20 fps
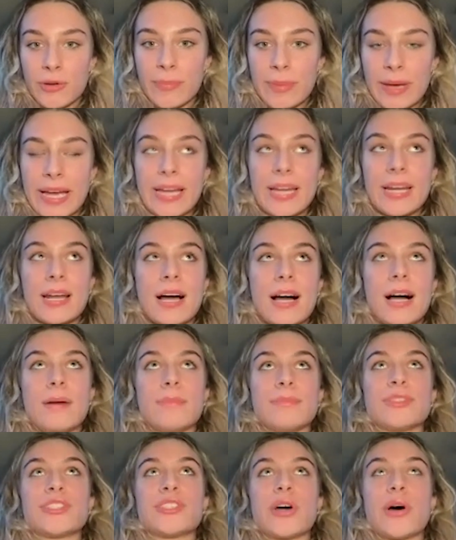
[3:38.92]
bit.
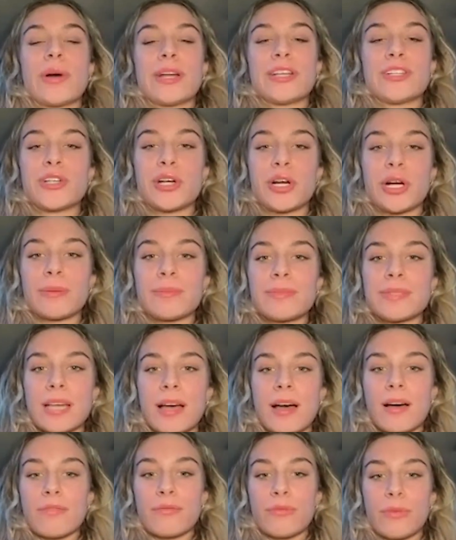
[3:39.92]
So in terms
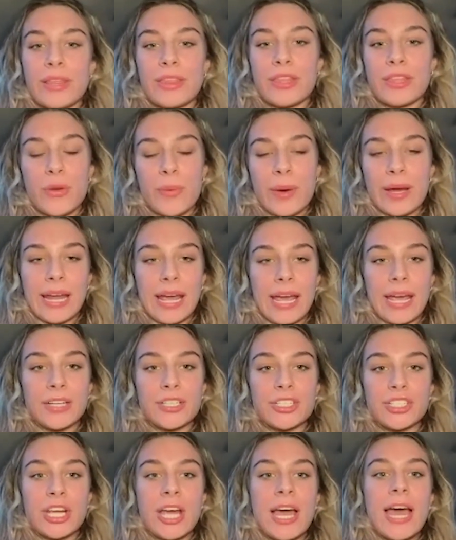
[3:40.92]
of with
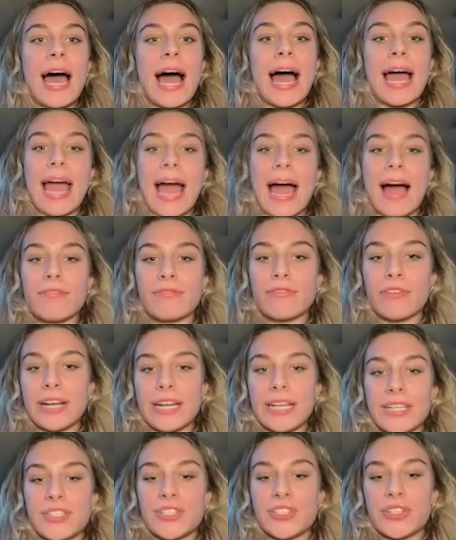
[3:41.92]
UNH, I have run
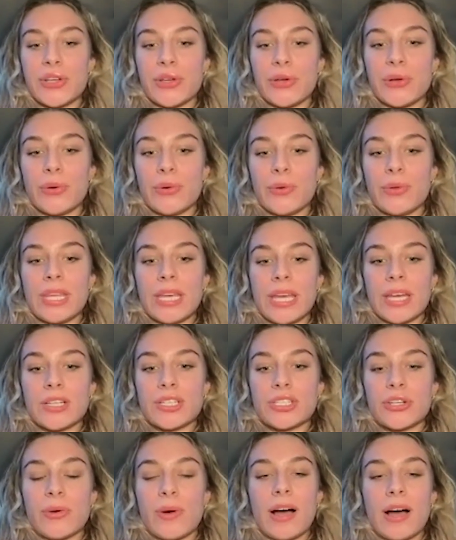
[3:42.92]
into the
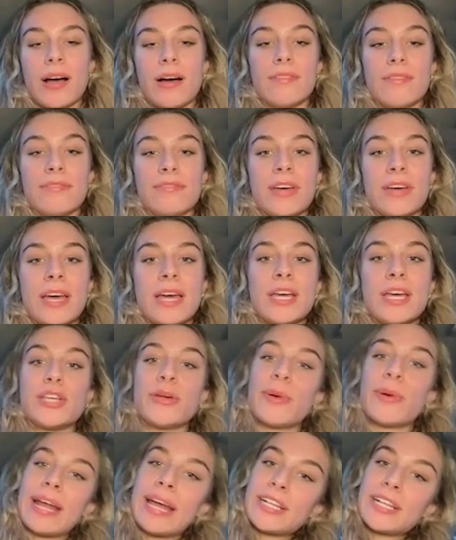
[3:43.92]
issue of
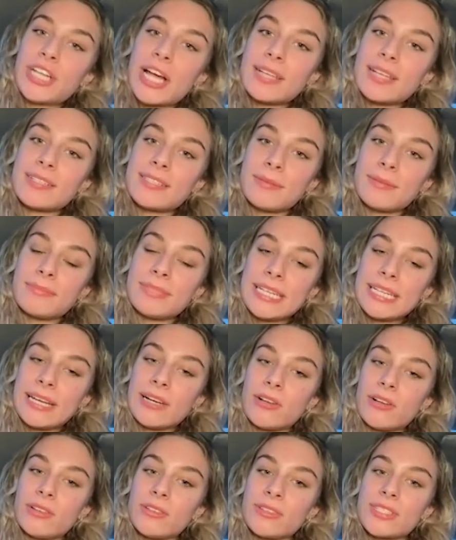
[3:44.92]
UNH has some
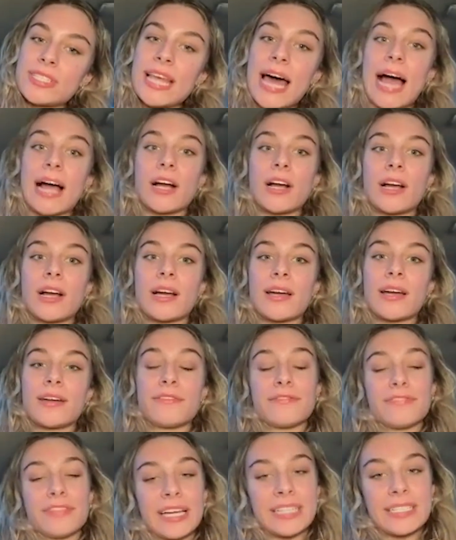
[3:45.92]
deals that
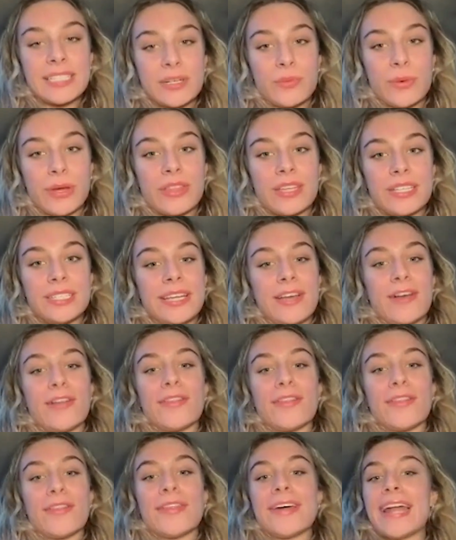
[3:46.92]
conflicted with a deal
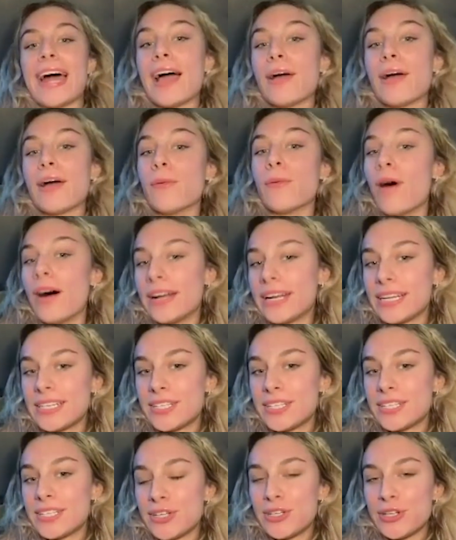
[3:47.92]
that I wanted
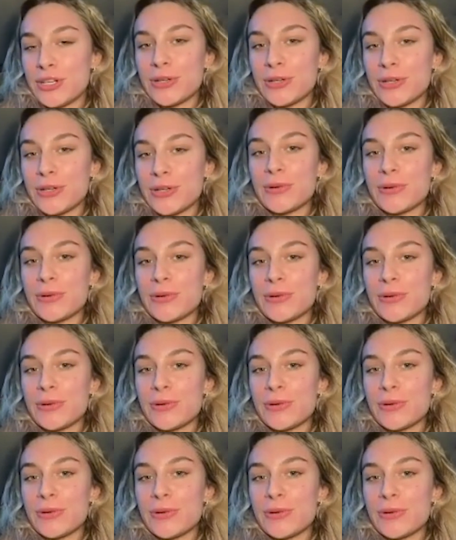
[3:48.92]
to do.
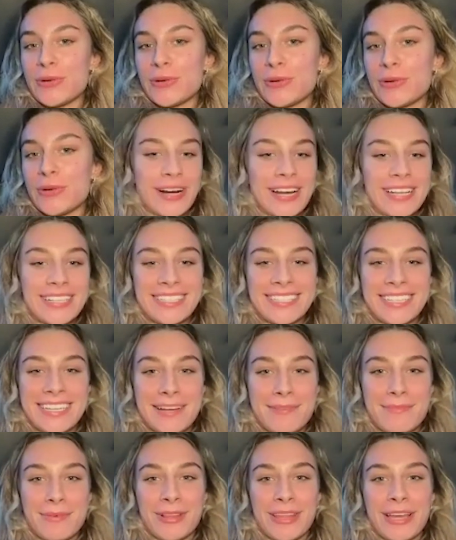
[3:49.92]
And of course,
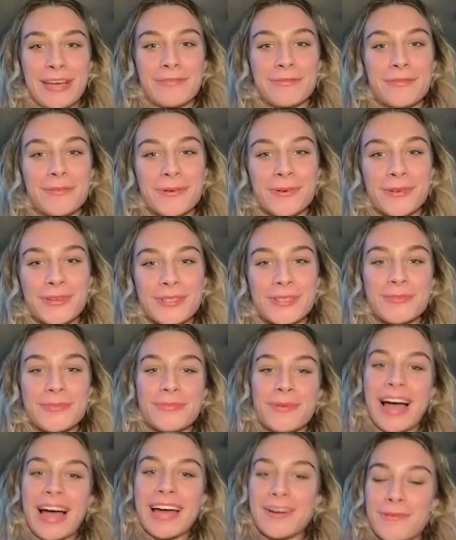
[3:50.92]
under NCAA rules,
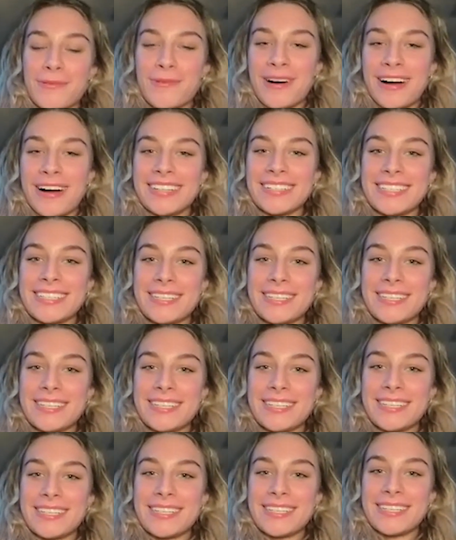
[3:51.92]
I don't want to
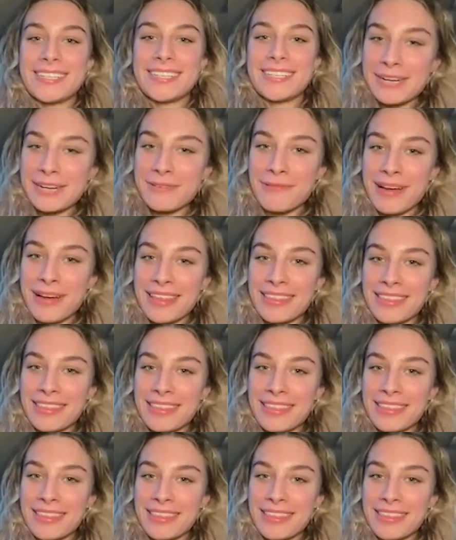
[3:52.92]
be conflicting with